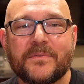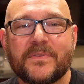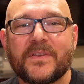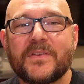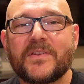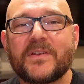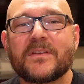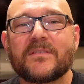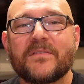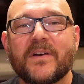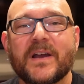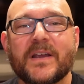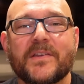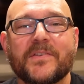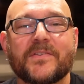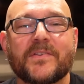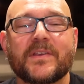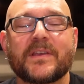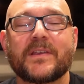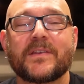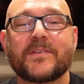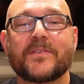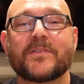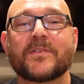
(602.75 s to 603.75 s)
this device
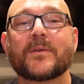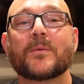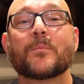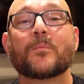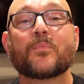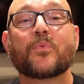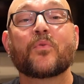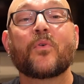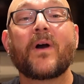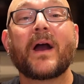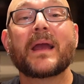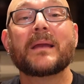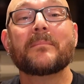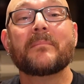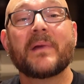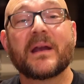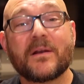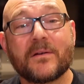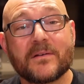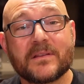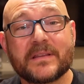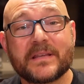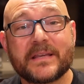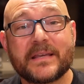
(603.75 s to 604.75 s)
is
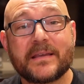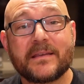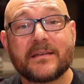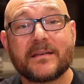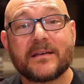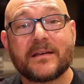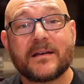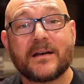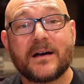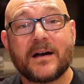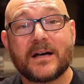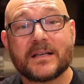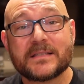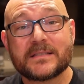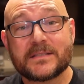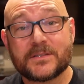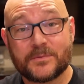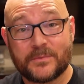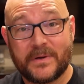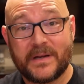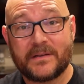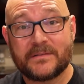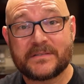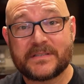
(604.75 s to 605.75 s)
primarily a
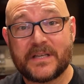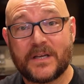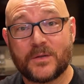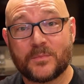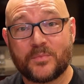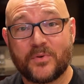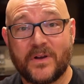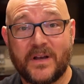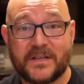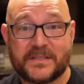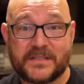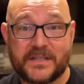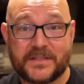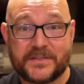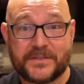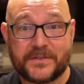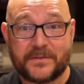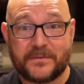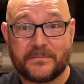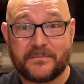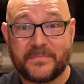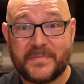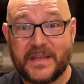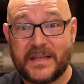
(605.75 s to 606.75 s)
surround sound
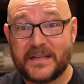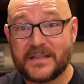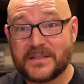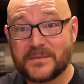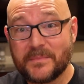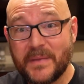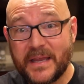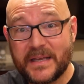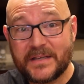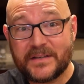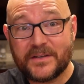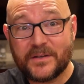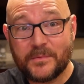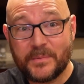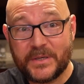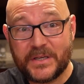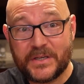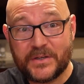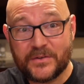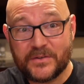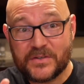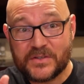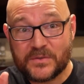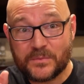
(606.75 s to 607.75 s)
processor that is meant to be
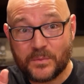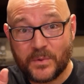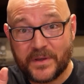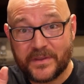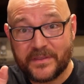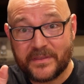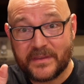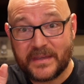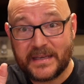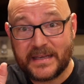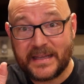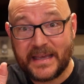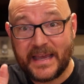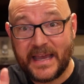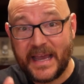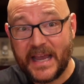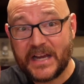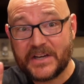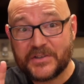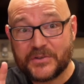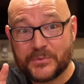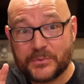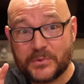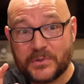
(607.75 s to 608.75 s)
used with an
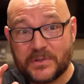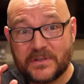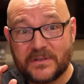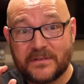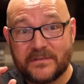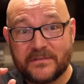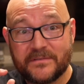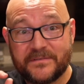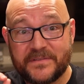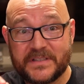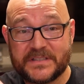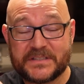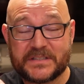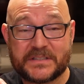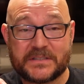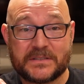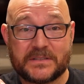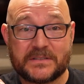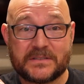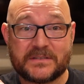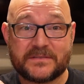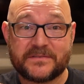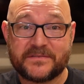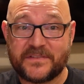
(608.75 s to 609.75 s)
actual
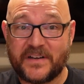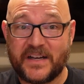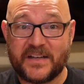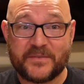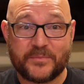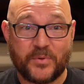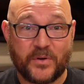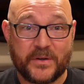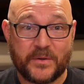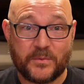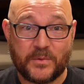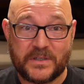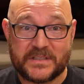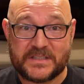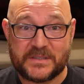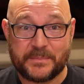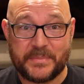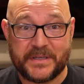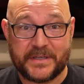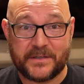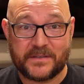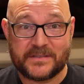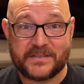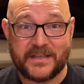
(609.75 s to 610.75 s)
physical 5.1
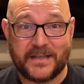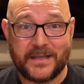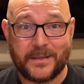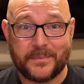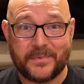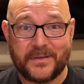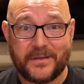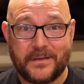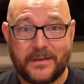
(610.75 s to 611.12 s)
speaker setup.